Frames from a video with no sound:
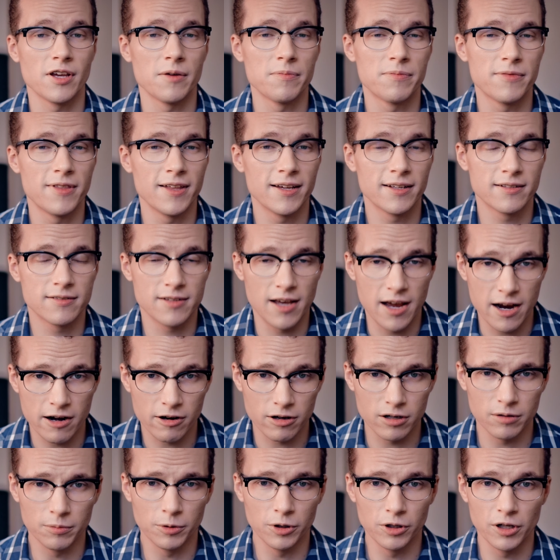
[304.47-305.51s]
something
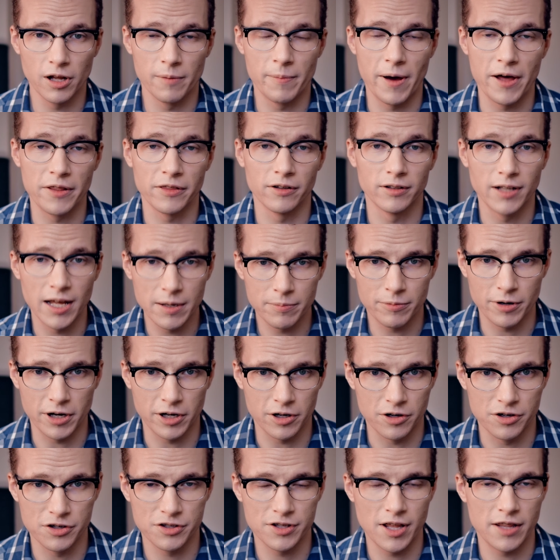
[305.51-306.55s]
terrible about the
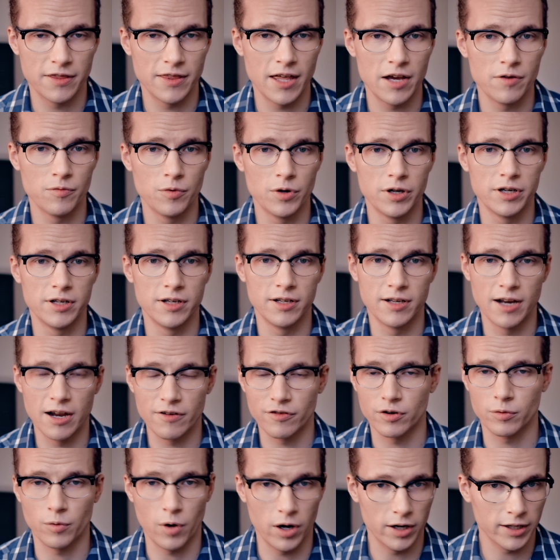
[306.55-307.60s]
Lightbringers that they would
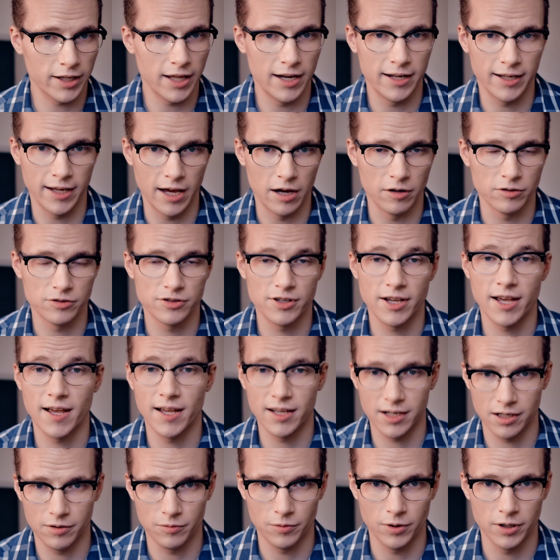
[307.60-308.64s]
never want getting out to
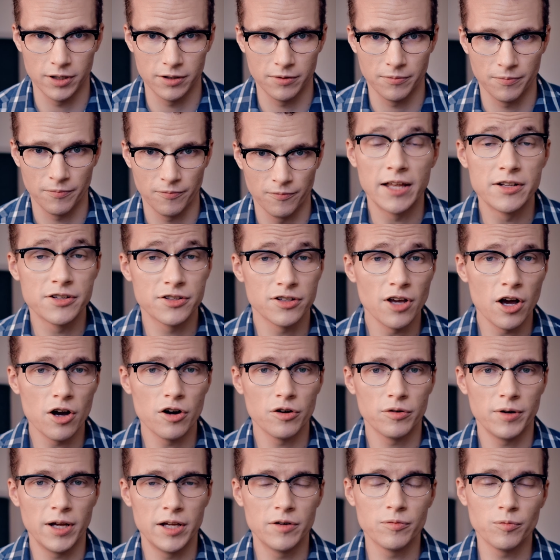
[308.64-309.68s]
anyone. And
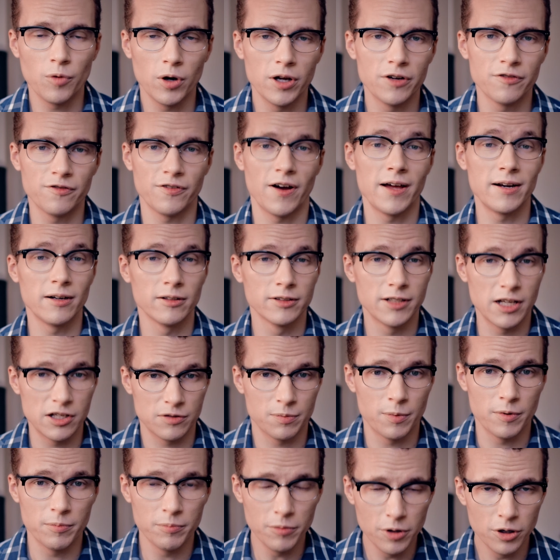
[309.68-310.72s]
so, in one final
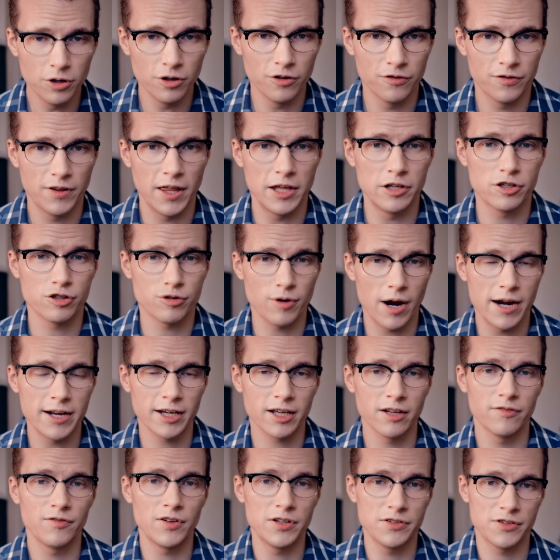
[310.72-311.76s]
desperate move, they try to
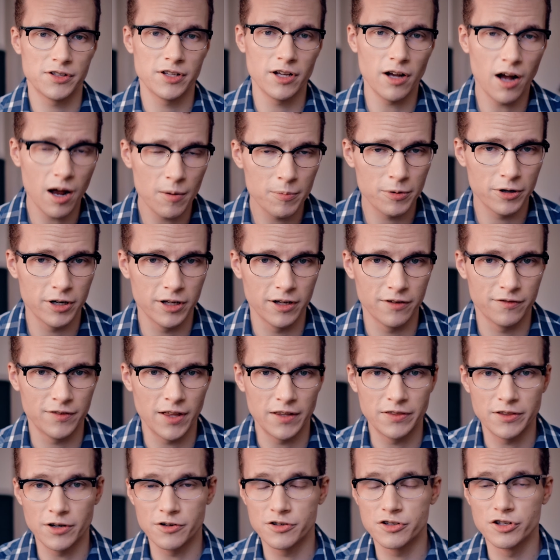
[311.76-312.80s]
convince the operative
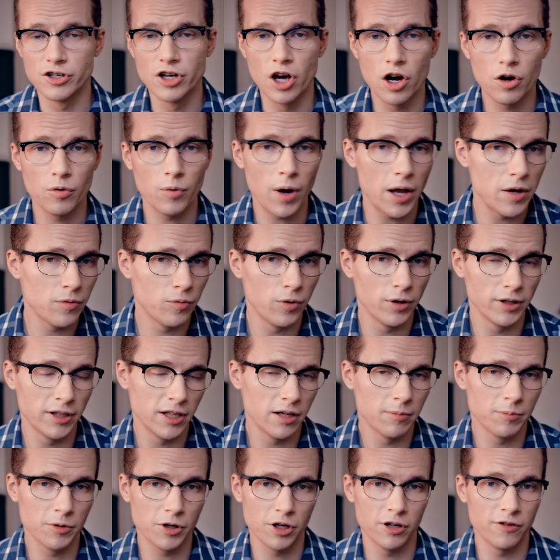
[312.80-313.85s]
that there's no way
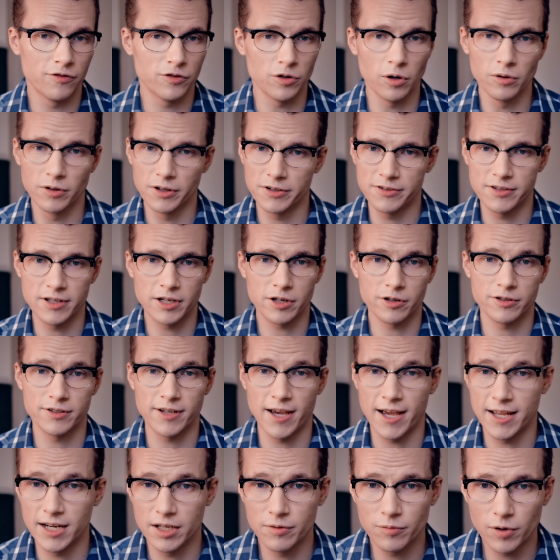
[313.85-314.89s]
William could have told the secret
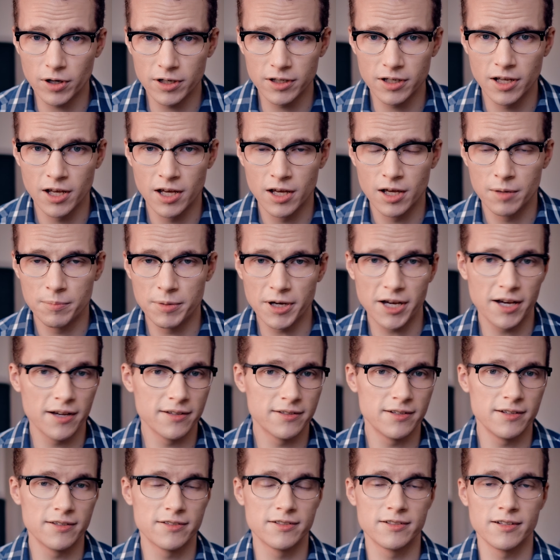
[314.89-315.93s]
to anyone
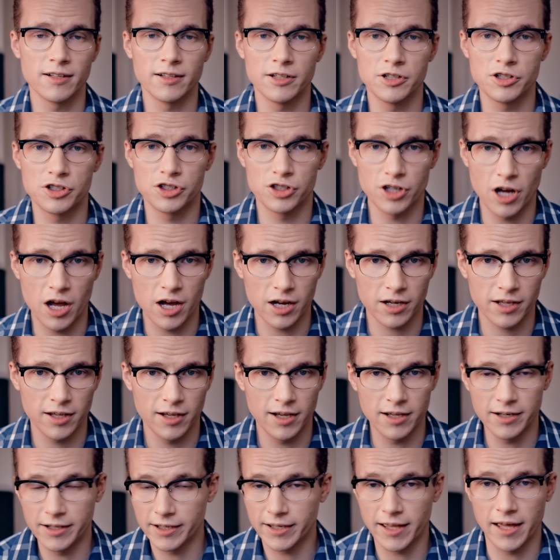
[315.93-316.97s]
because he's still in shock
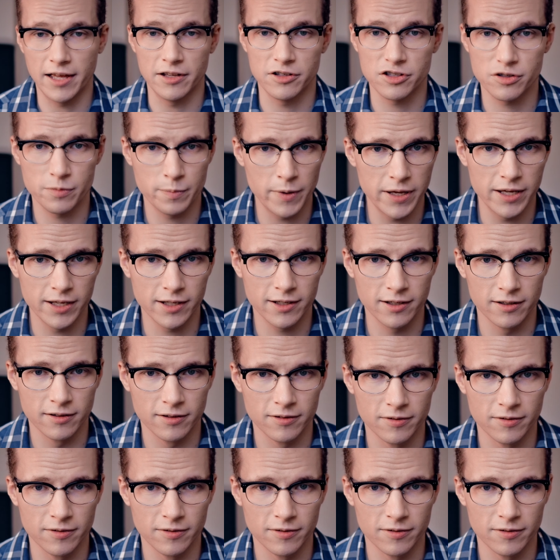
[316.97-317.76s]
and he can't speak.